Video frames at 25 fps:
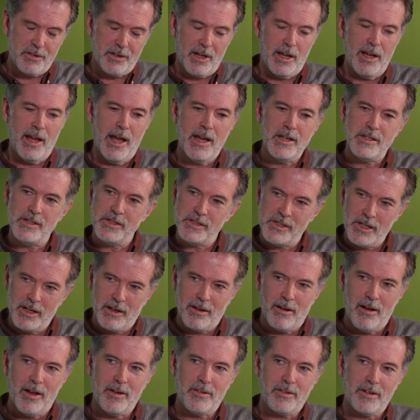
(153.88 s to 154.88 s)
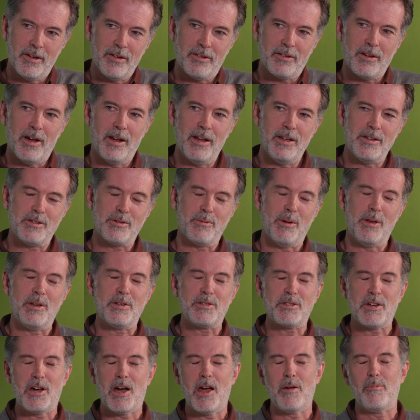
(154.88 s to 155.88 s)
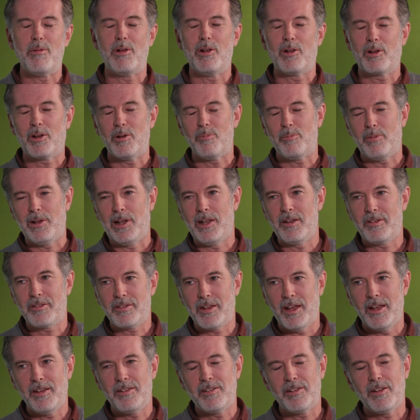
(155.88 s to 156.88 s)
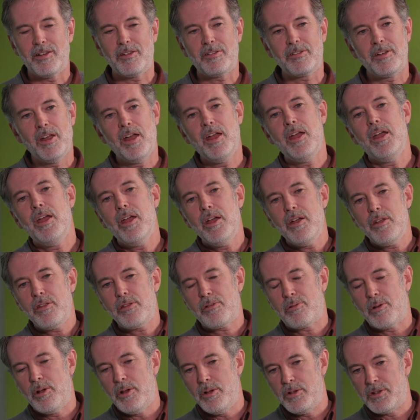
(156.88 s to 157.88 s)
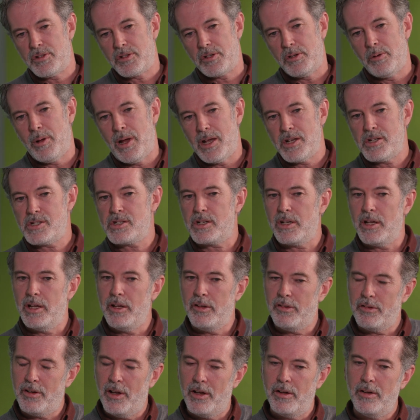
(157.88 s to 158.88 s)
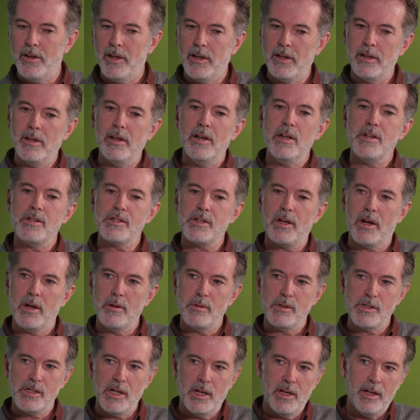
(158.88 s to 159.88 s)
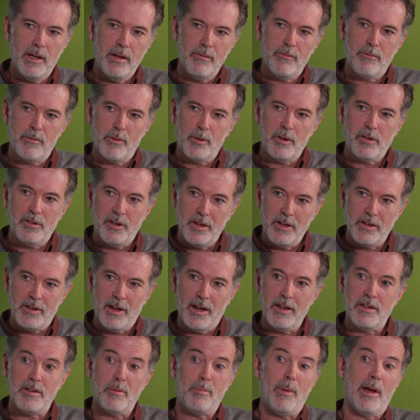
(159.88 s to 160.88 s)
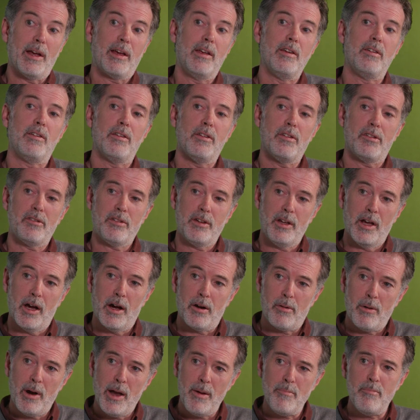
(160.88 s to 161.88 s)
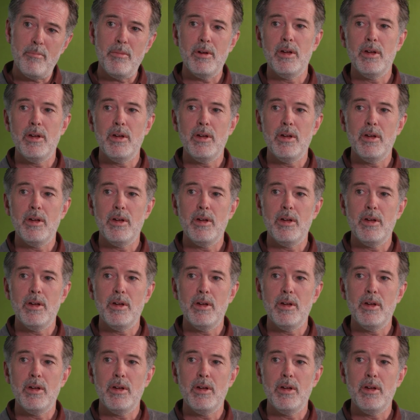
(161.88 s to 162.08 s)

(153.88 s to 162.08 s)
say agency clients can sign into InTime, right, and look at billing status, through to actually sending timesheet and invoicing data back into the CRM.